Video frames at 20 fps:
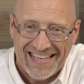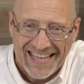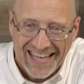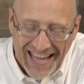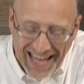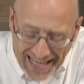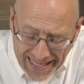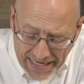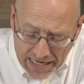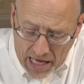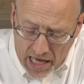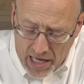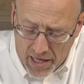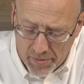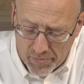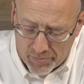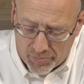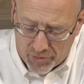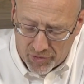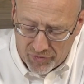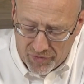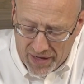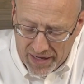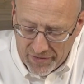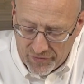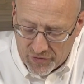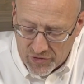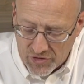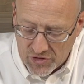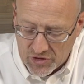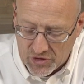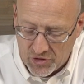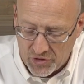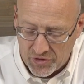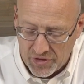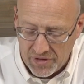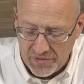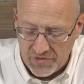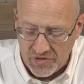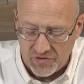cannot provide for the
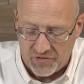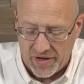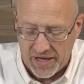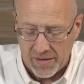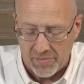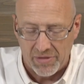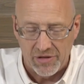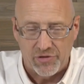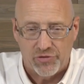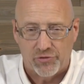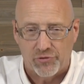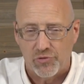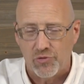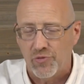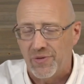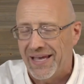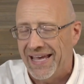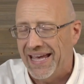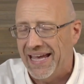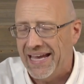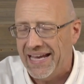security of his family through